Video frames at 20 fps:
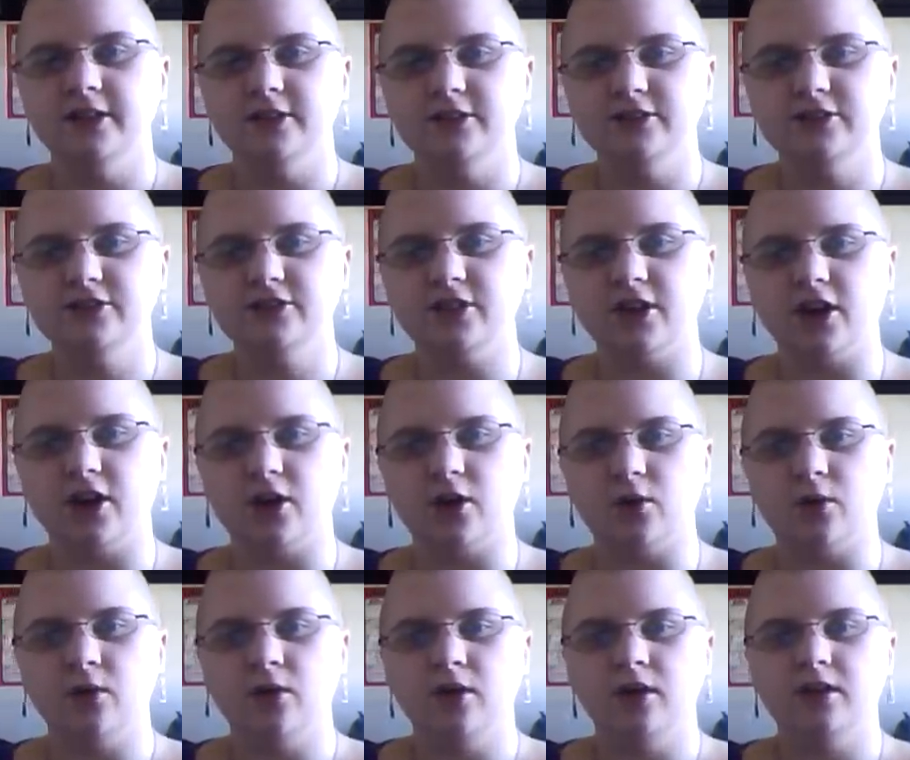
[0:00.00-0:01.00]

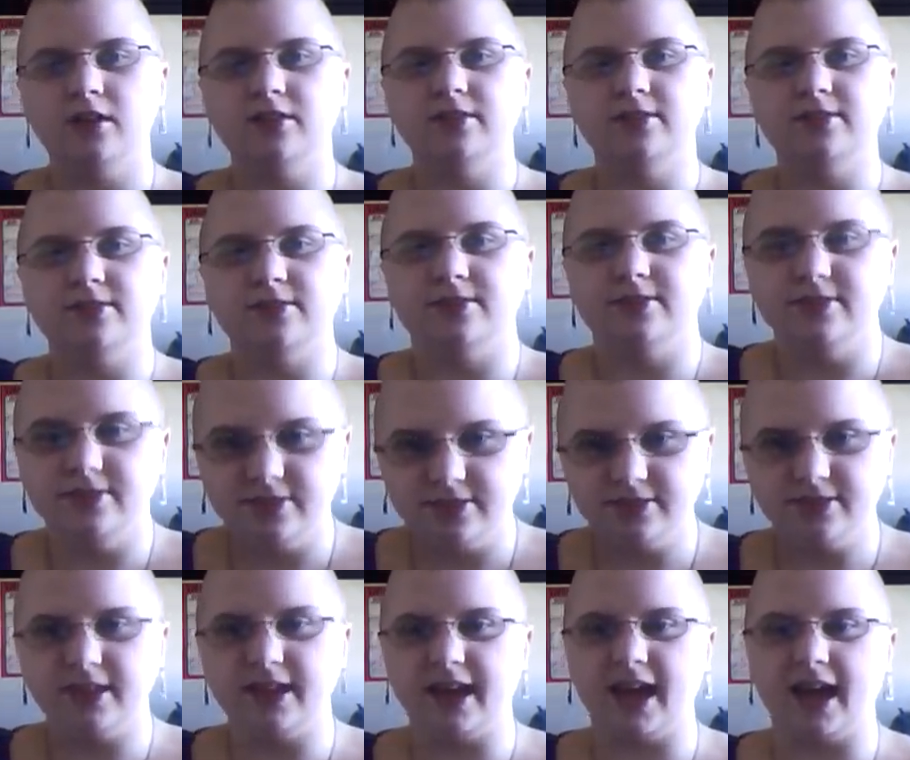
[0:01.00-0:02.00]
So
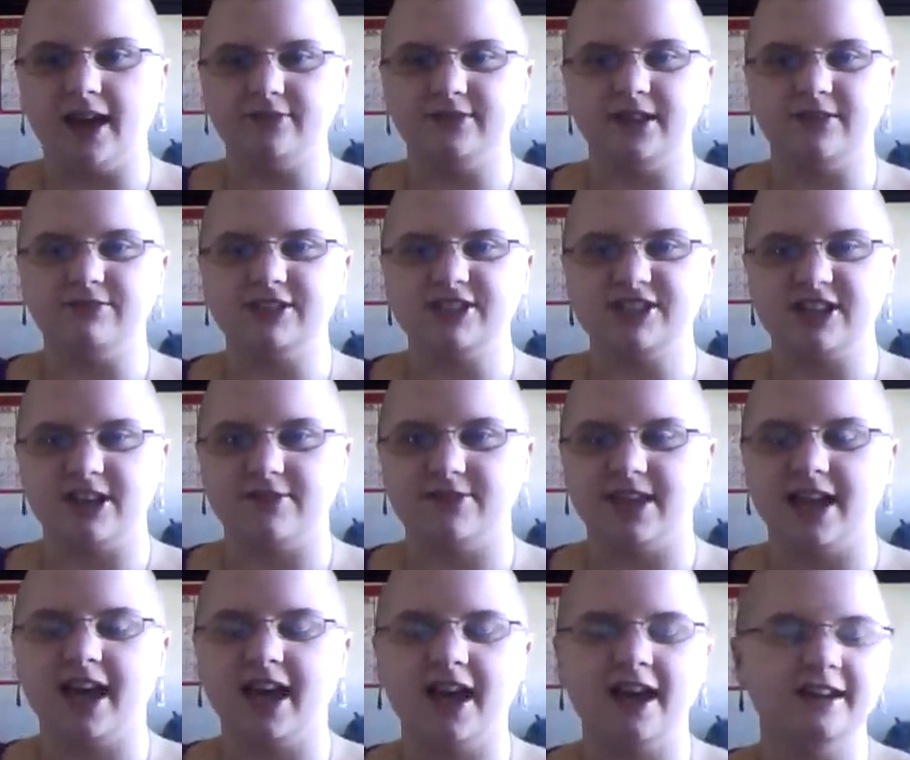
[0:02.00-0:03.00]
they have to have the shaved
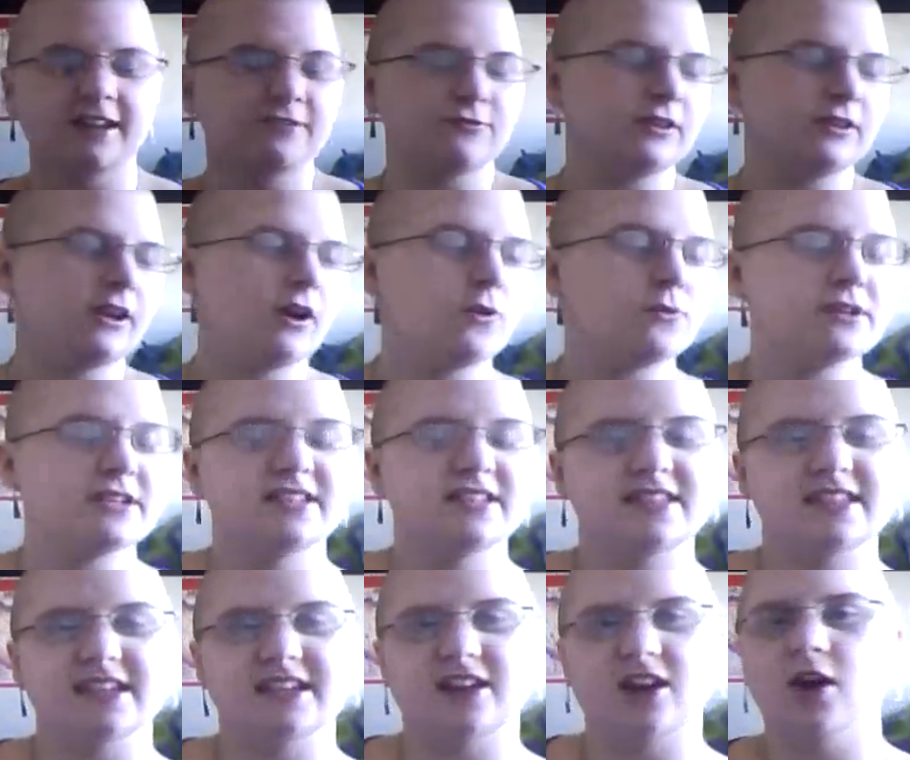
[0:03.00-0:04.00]
head, and we always think,